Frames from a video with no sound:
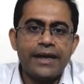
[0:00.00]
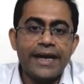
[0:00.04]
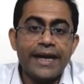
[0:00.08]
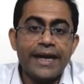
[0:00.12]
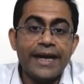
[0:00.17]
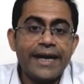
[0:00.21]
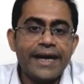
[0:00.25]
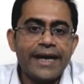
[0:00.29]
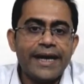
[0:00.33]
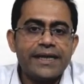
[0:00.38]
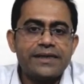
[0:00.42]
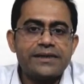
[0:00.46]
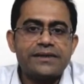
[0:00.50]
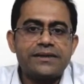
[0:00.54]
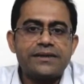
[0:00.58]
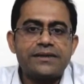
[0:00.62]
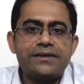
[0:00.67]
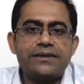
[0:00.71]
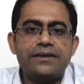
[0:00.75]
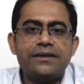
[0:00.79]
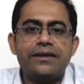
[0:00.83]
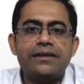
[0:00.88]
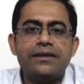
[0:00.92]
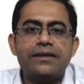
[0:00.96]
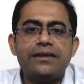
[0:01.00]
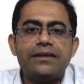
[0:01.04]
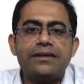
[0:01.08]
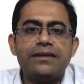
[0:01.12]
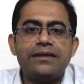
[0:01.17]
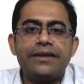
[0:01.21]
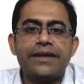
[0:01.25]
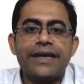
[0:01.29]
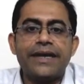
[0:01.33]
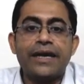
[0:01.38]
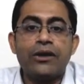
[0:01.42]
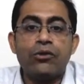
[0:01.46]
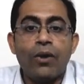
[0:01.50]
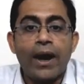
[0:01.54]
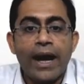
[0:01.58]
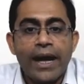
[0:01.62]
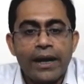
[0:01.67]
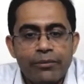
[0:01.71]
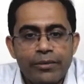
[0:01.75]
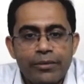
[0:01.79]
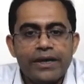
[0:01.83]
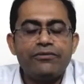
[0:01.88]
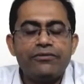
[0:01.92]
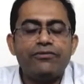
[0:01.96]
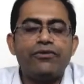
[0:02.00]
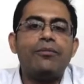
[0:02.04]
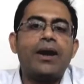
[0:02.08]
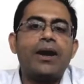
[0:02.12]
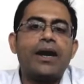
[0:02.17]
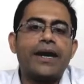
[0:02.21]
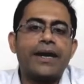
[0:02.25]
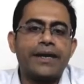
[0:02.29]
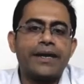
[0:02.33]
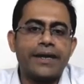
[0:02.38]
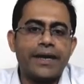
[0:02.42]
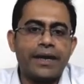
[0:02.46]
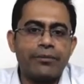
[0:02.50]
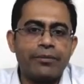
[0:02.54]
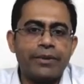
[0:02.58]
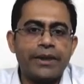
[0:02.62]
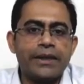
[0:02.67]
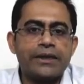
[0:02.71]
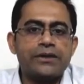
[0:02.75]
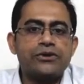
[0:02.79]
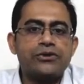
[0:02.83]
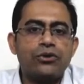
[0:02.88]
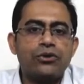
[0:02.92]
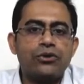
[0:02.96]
negates the requirement for market timing.